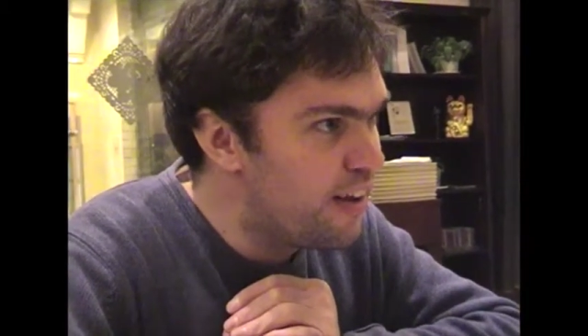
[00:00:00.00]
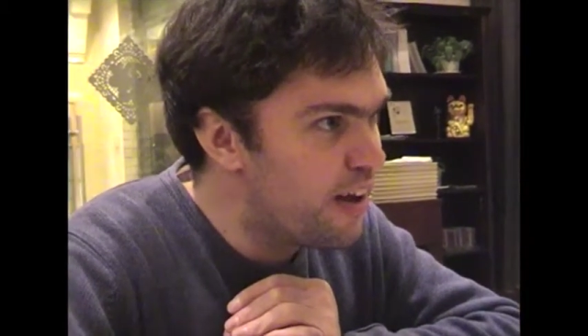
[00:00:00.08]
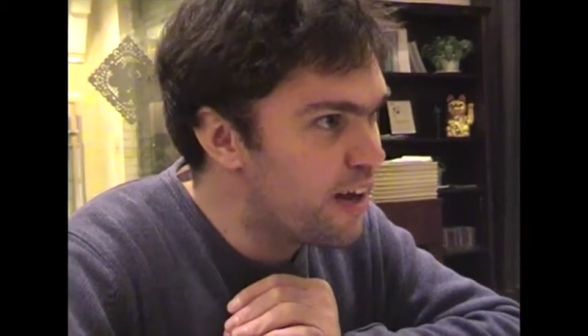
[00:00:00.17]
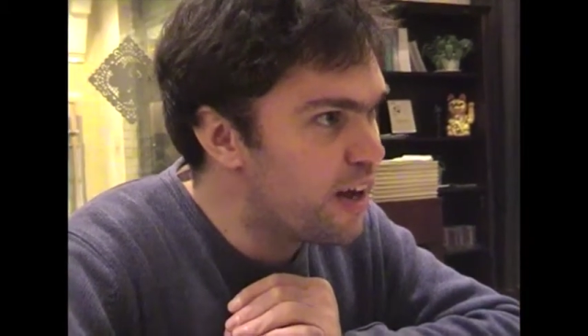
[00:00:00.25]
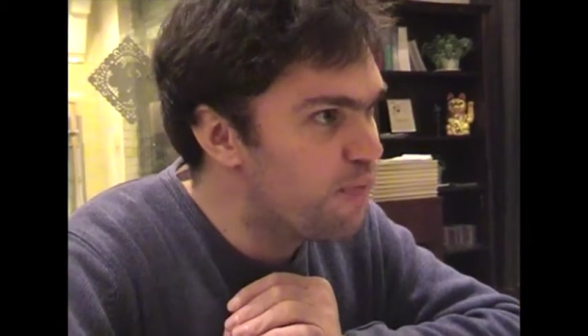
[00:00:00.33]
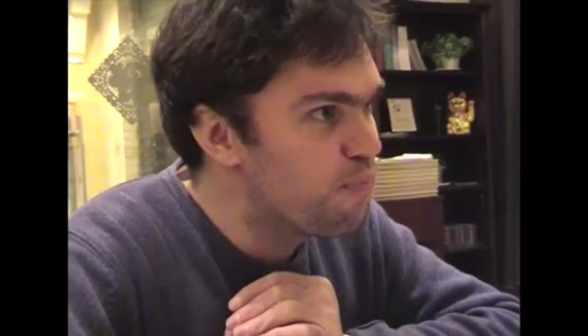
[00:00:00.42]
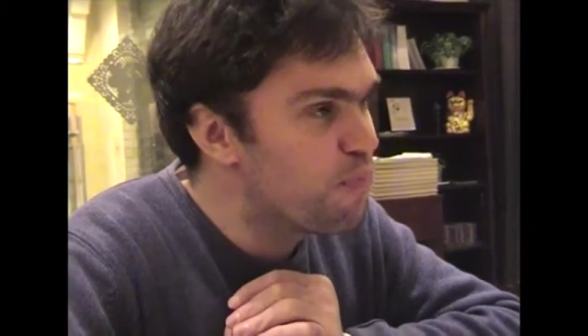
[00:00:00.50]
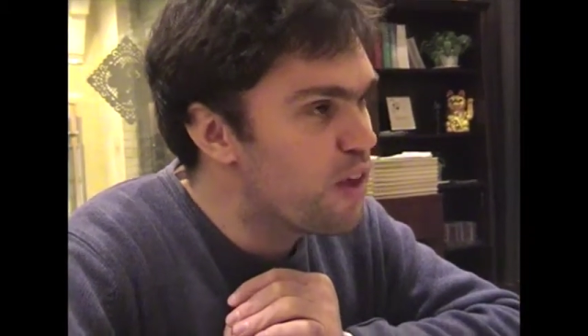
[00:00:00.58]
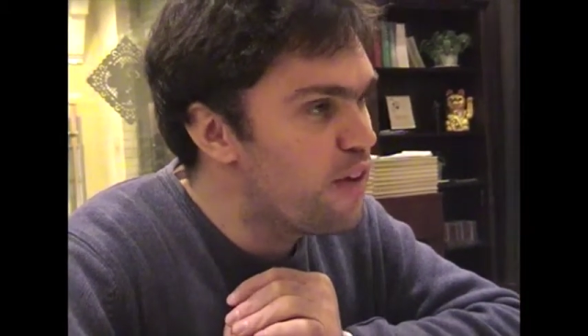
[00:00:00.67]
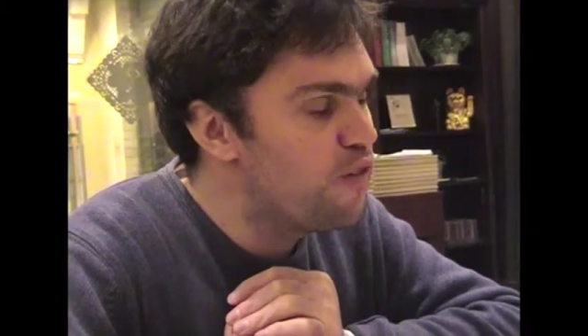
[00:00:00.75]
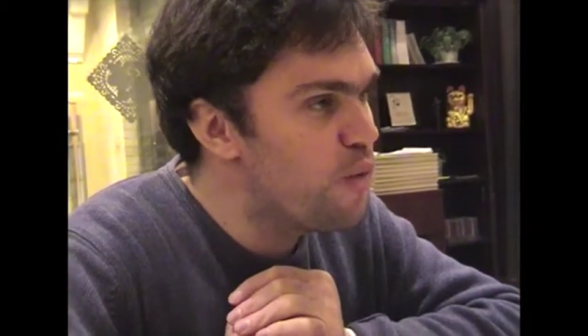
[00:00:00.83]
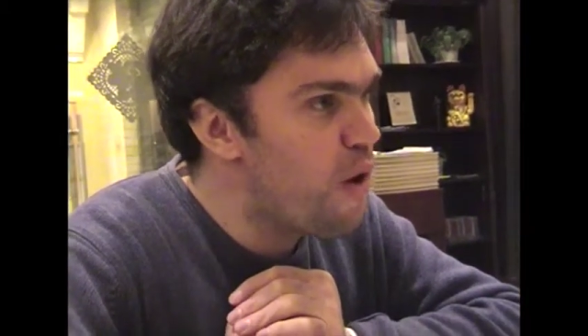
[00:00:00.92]
Like,
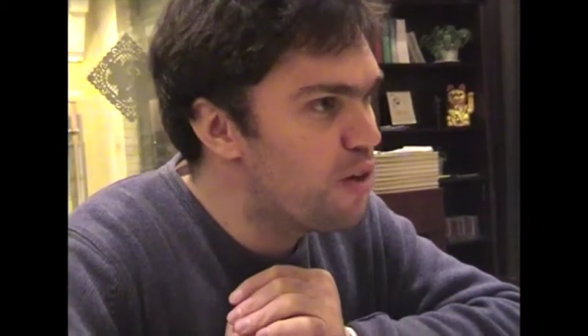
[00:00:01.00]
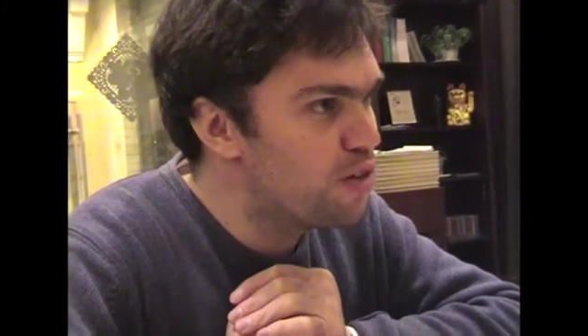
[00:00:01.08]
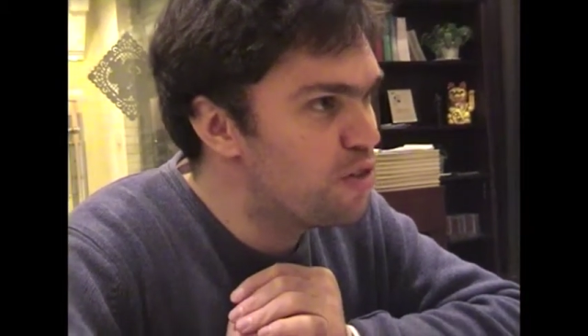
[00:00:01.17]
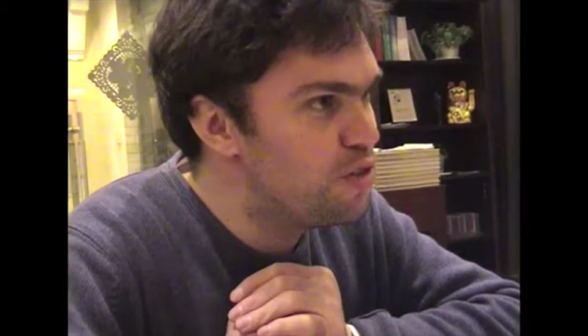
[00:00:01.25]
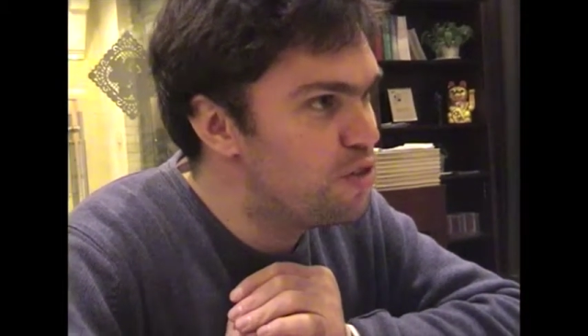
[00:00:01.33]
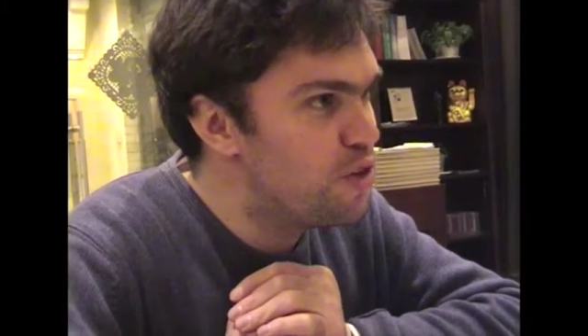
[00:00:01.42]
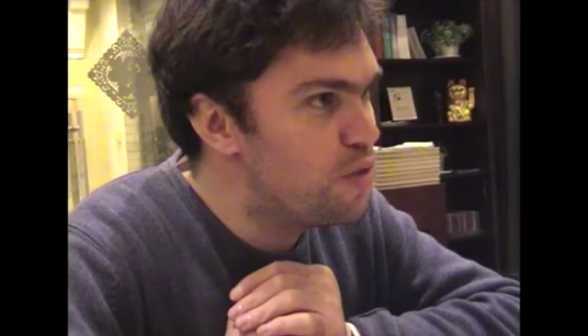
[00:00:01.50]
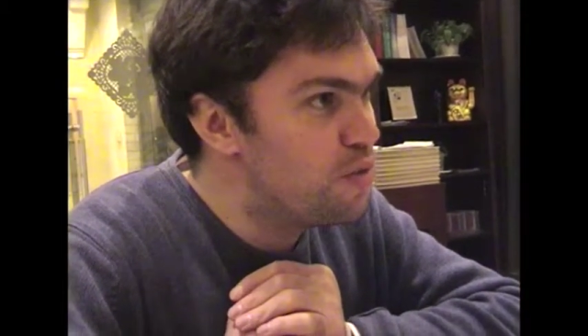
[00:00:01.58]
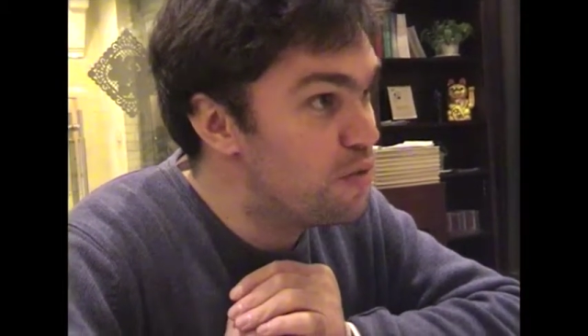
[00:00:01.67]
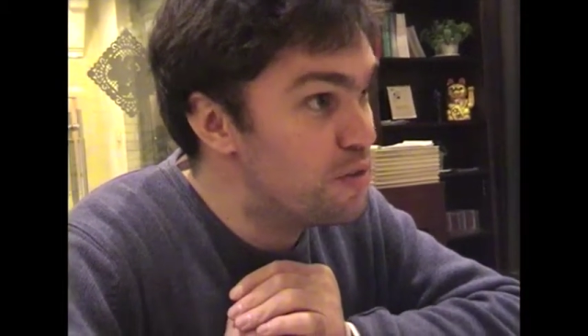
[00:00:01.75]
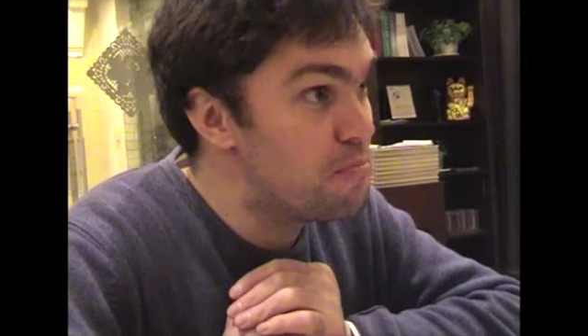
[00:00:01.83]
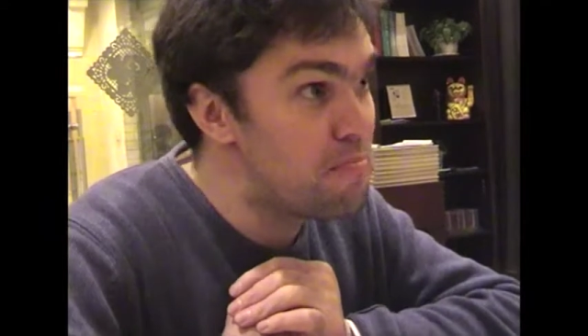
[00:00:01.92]
if you ask a
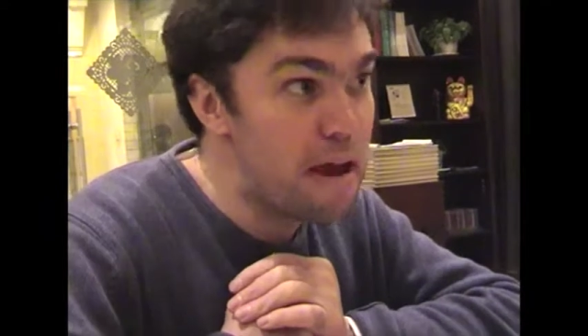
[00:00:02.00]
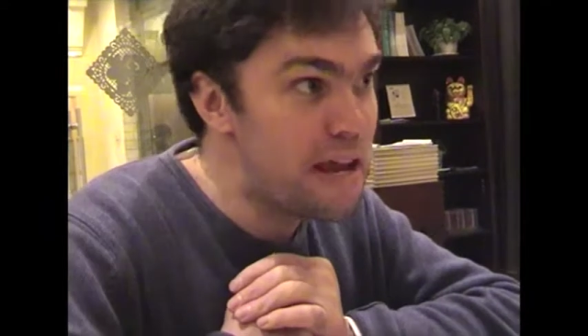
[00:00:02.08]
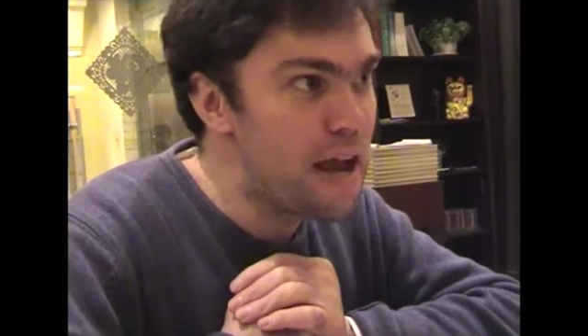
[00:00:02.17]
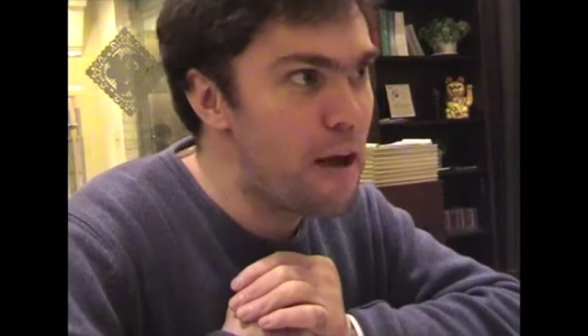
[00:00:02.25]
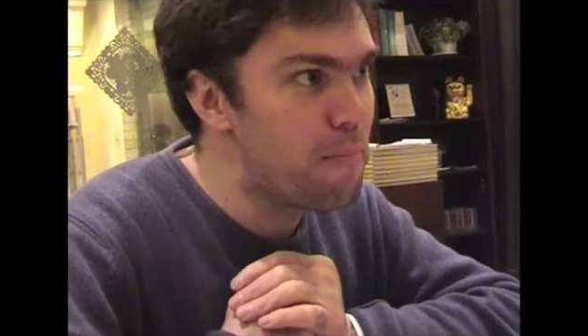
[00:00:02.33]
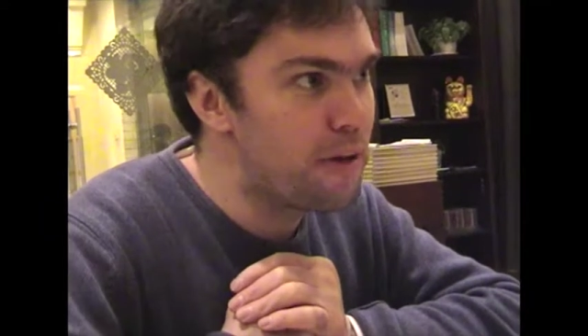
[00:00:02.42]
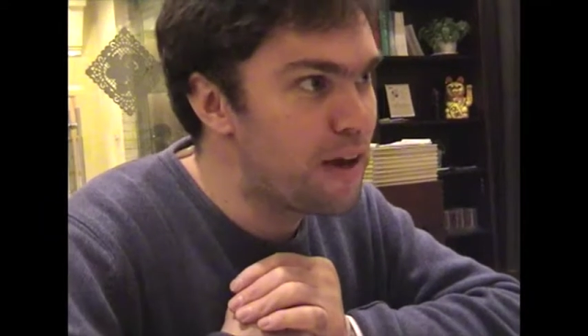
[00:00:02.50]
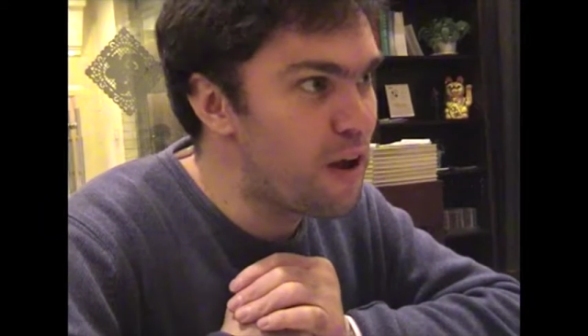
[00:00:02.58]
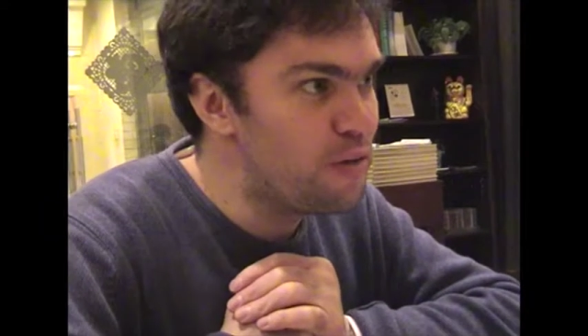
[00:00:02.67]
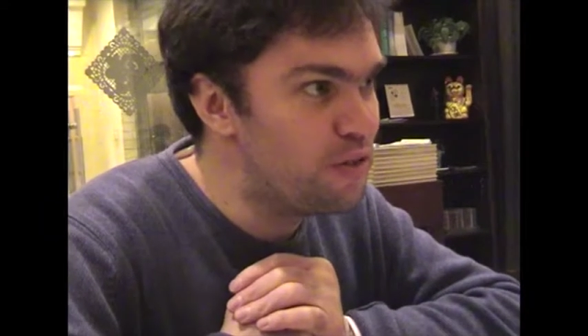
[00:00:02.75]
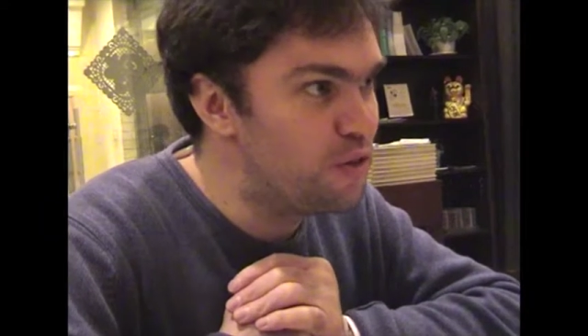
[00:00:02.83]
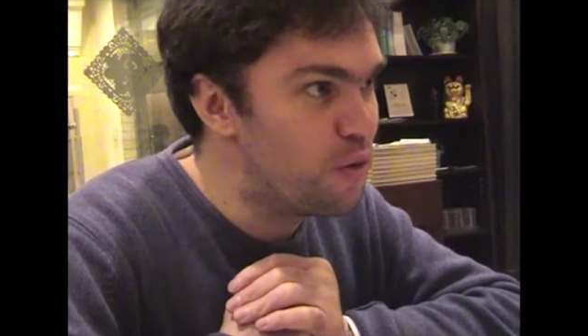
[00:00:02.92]
student to make up a
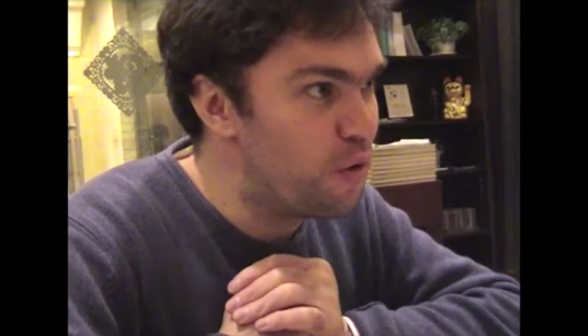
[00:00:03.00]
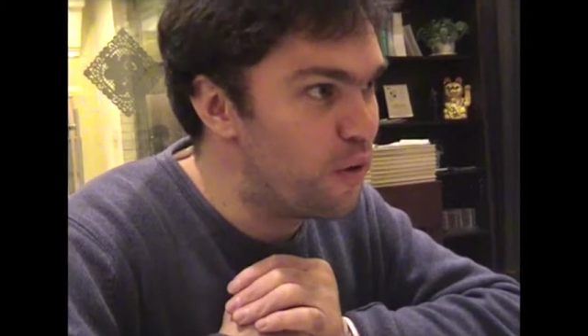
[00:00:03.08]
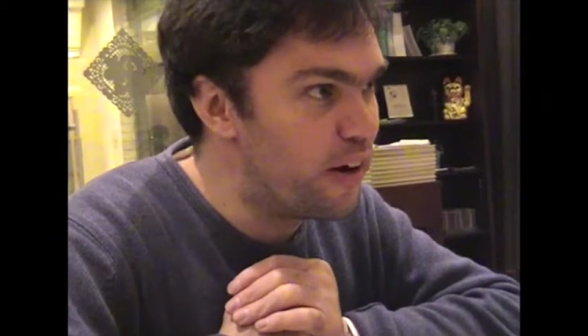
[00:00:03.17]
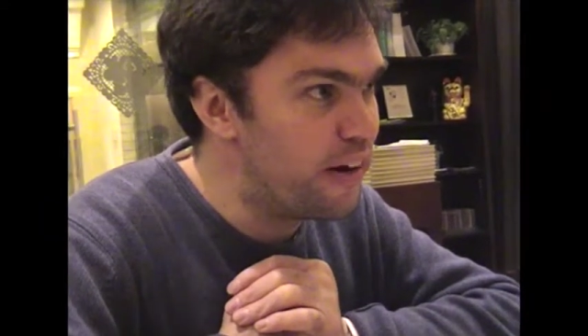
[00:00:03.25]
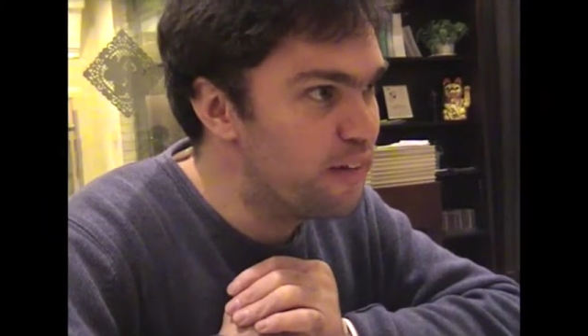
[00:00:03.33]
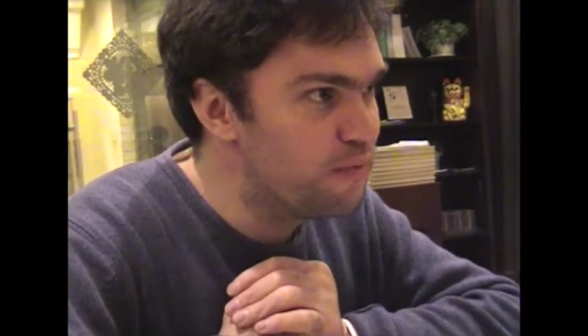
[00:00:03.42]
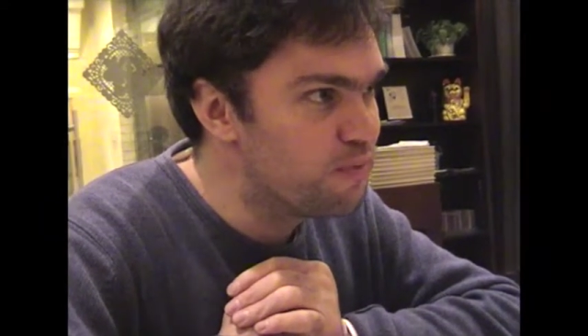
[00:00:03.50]
ghost story,